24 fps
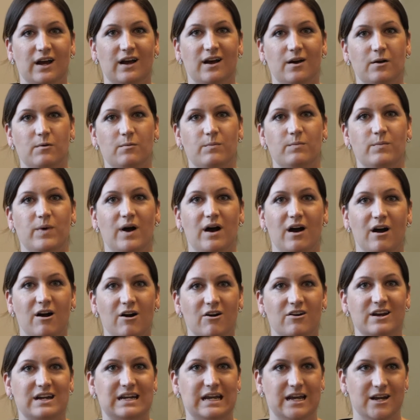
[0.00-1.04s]

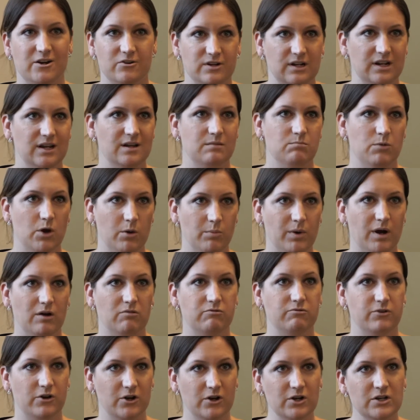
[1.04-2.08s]
are inherently mobile
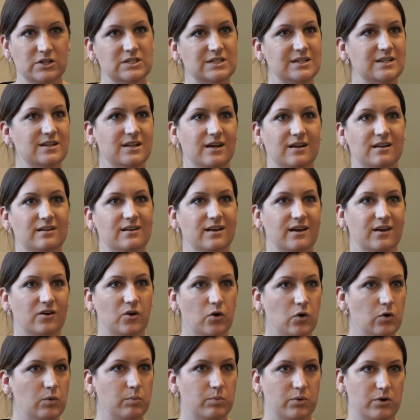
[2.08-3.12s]
first in that their
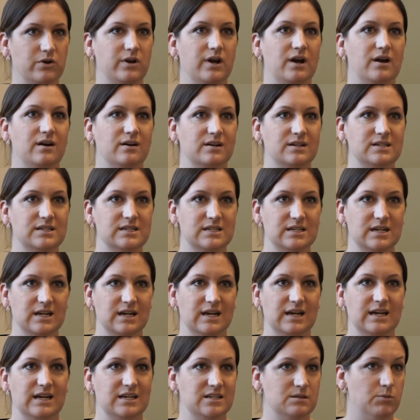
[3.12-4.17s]
core product
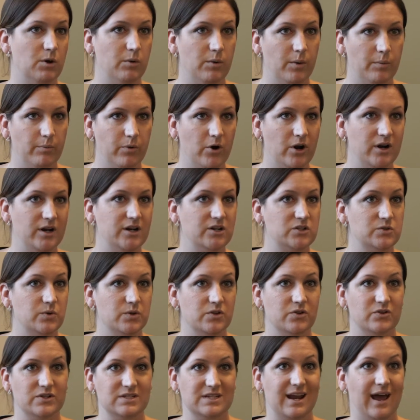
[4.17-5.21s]
is a mobile product,
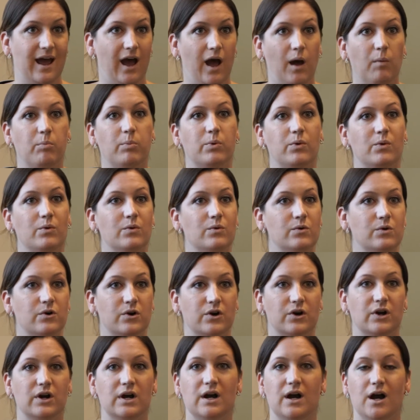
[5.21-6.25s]
whether it's an app
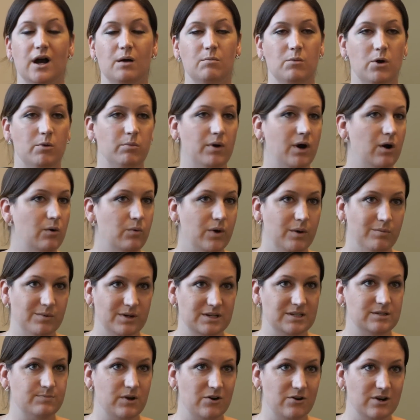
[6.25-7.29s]
or a mobile web
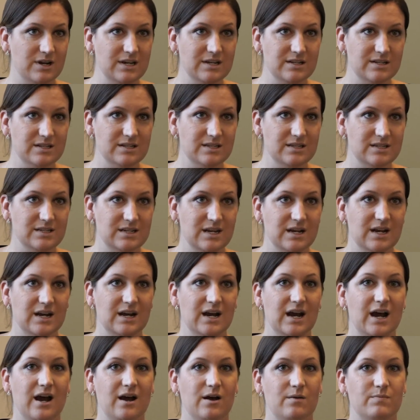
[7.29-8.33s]
experience.
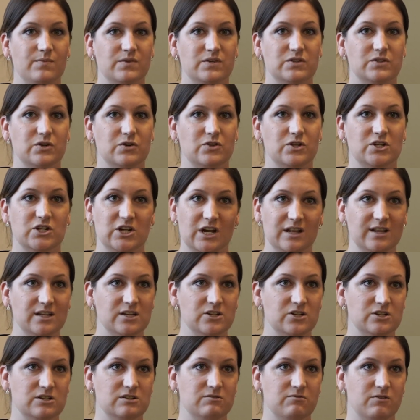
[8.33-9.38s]
So the
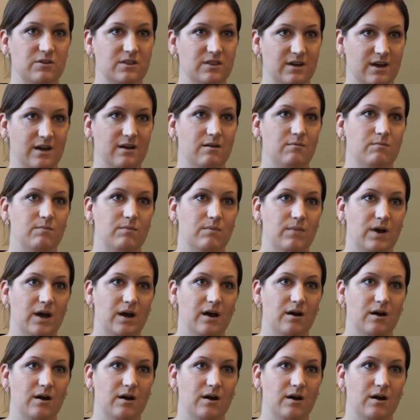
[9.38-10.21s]
challenges for them